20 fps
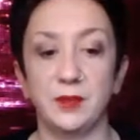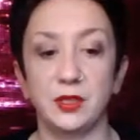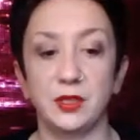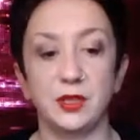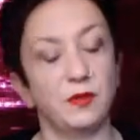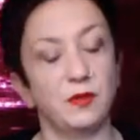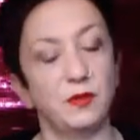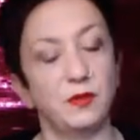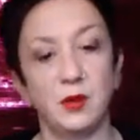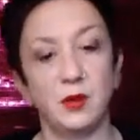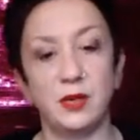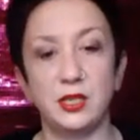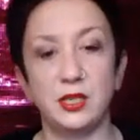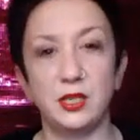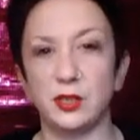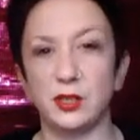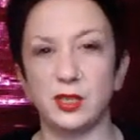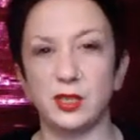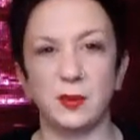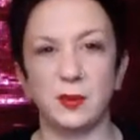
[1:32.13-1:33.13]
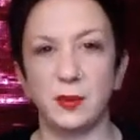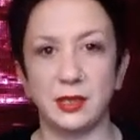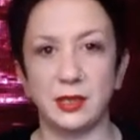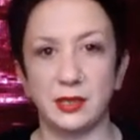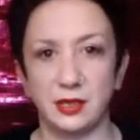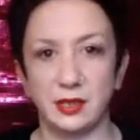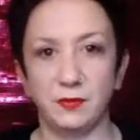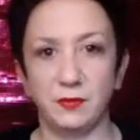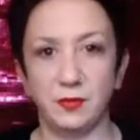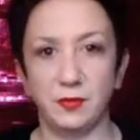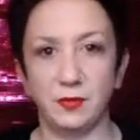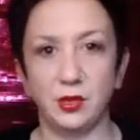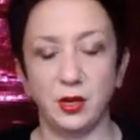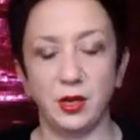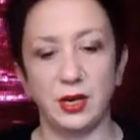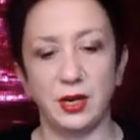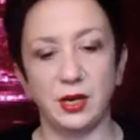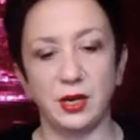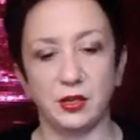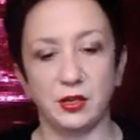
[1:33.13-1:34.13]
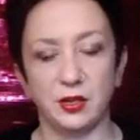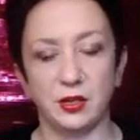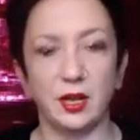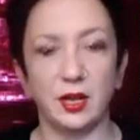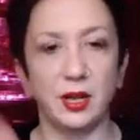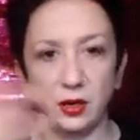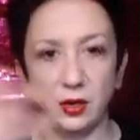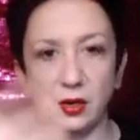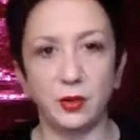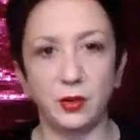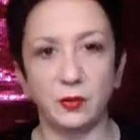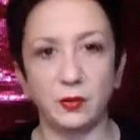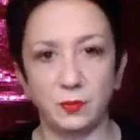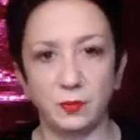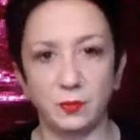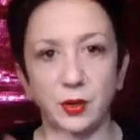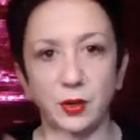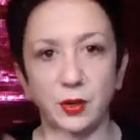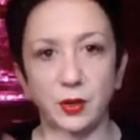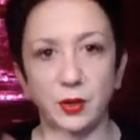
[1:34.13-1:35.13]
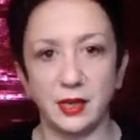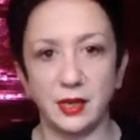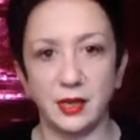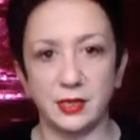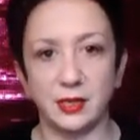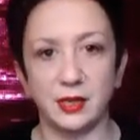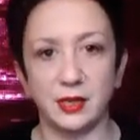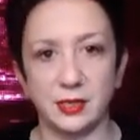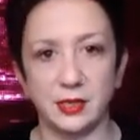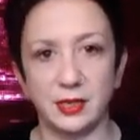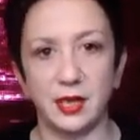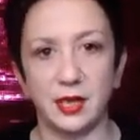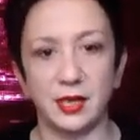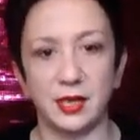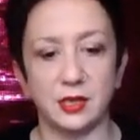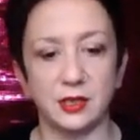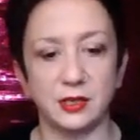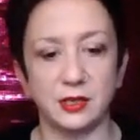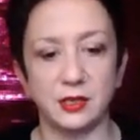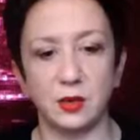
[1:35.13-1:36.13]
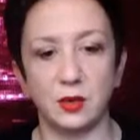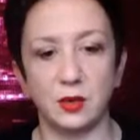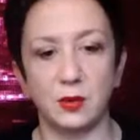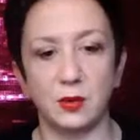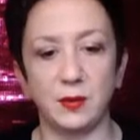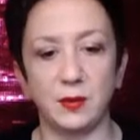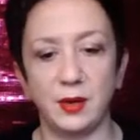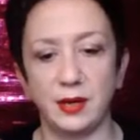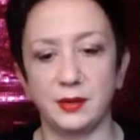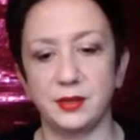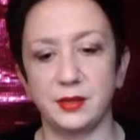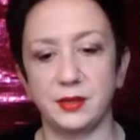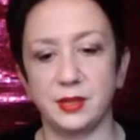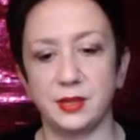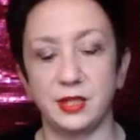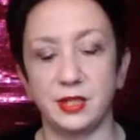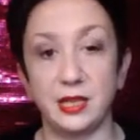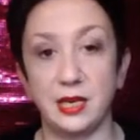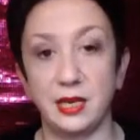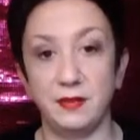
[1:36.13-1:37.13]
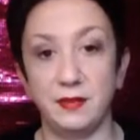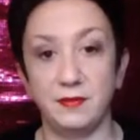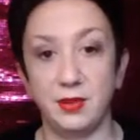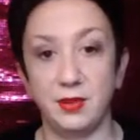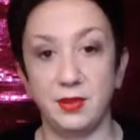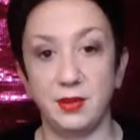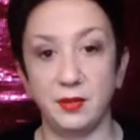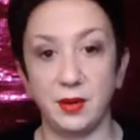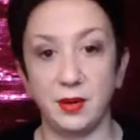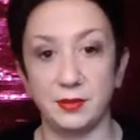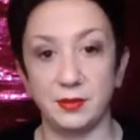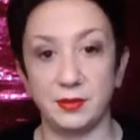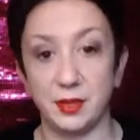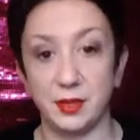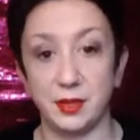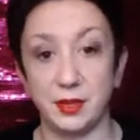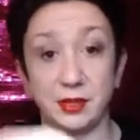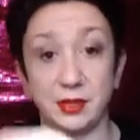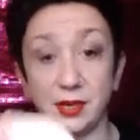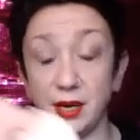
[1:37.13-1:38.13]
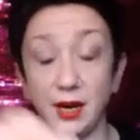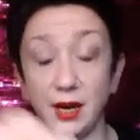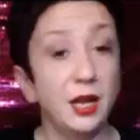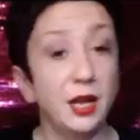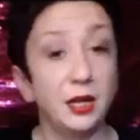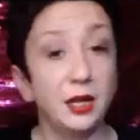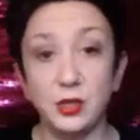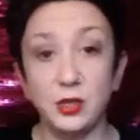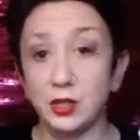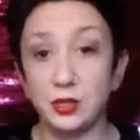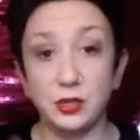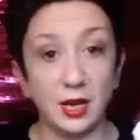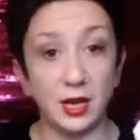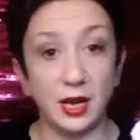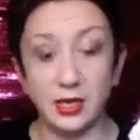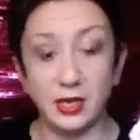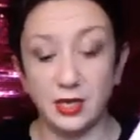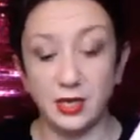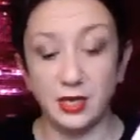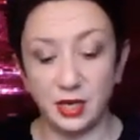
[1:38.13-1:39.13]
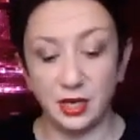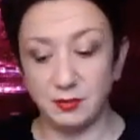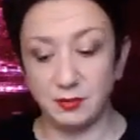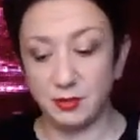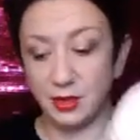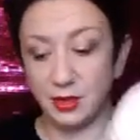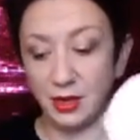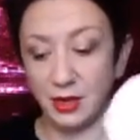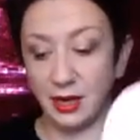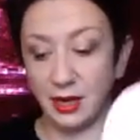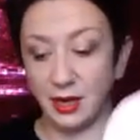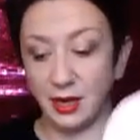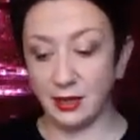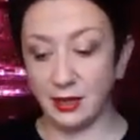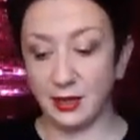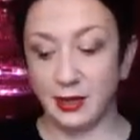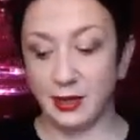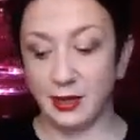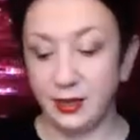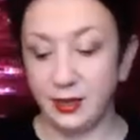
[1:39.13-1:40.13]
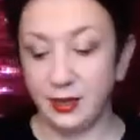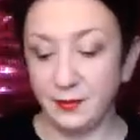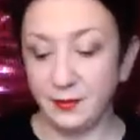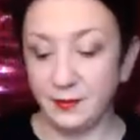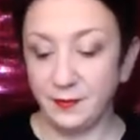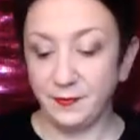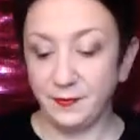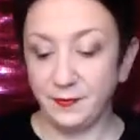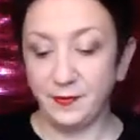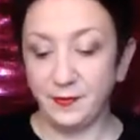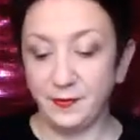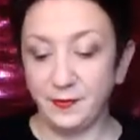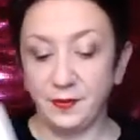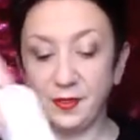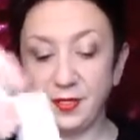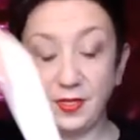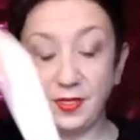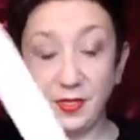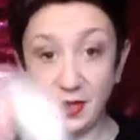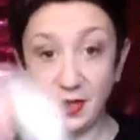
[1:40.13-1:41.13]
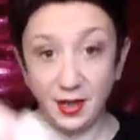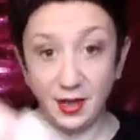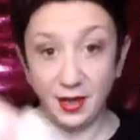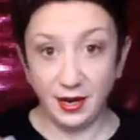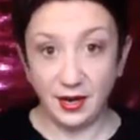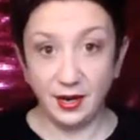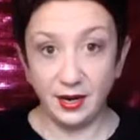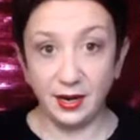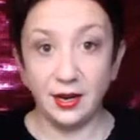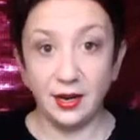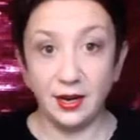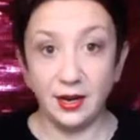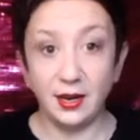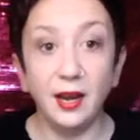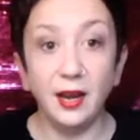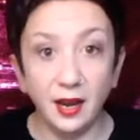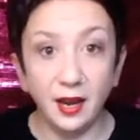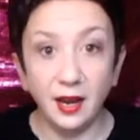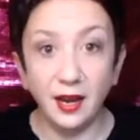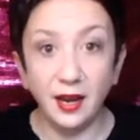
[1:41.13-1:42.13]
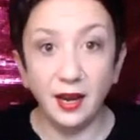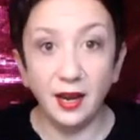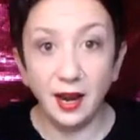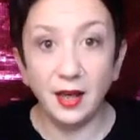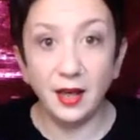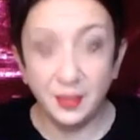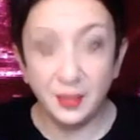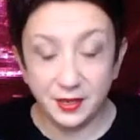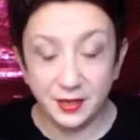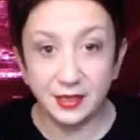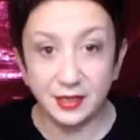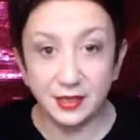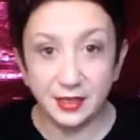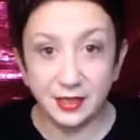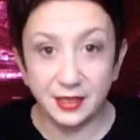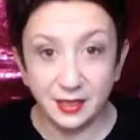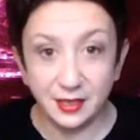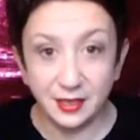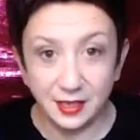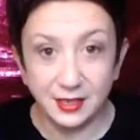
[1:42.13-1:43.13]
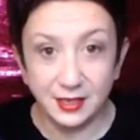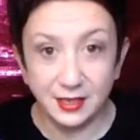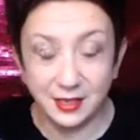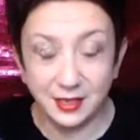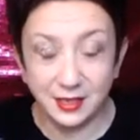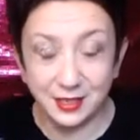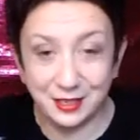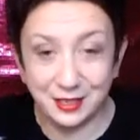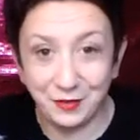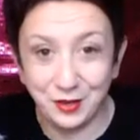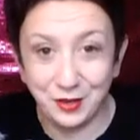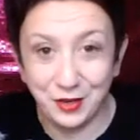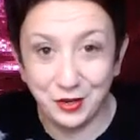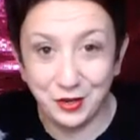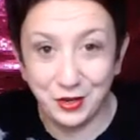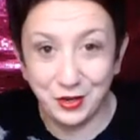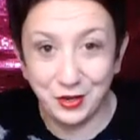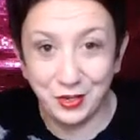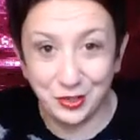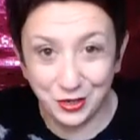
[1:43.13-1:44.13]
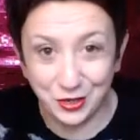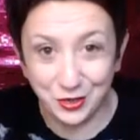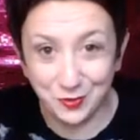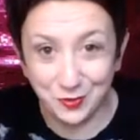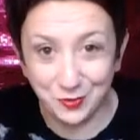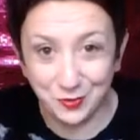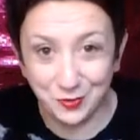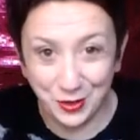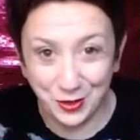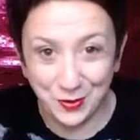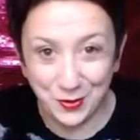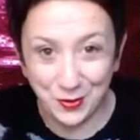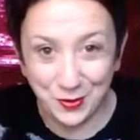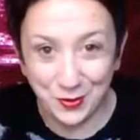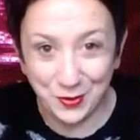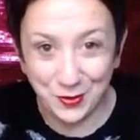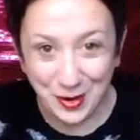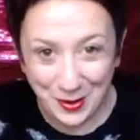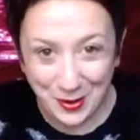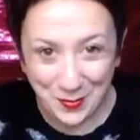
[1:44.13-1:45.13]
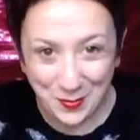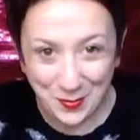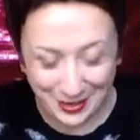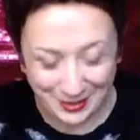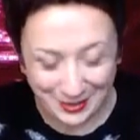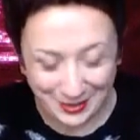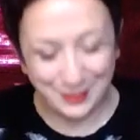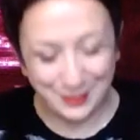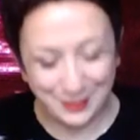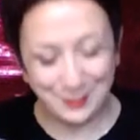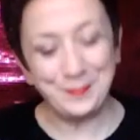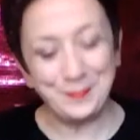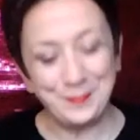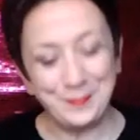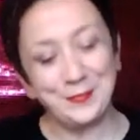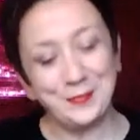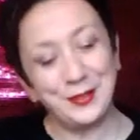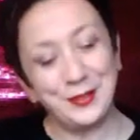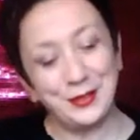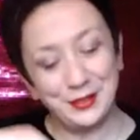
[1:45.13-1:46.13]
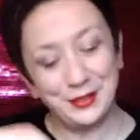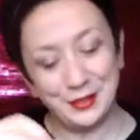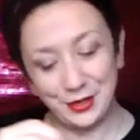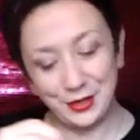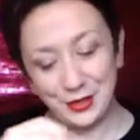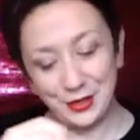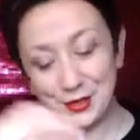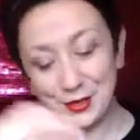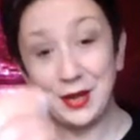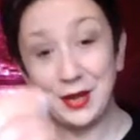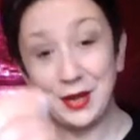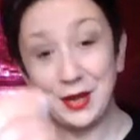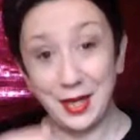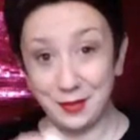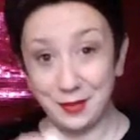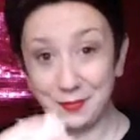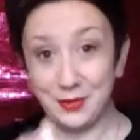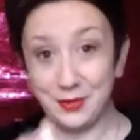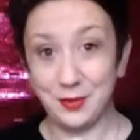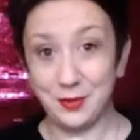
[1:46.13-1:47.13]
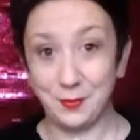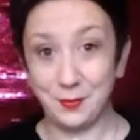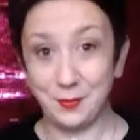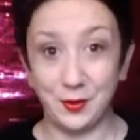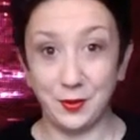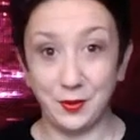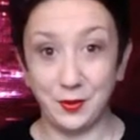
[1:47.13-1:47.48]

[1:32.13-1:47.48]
So if you're into your sewing and stuff, you don't have to do that. Put the right sides together, sew around, just leave little gaps on the side. You can do any shapes you like. Then, now this is the stuff that you can do with your little ones. So you get them to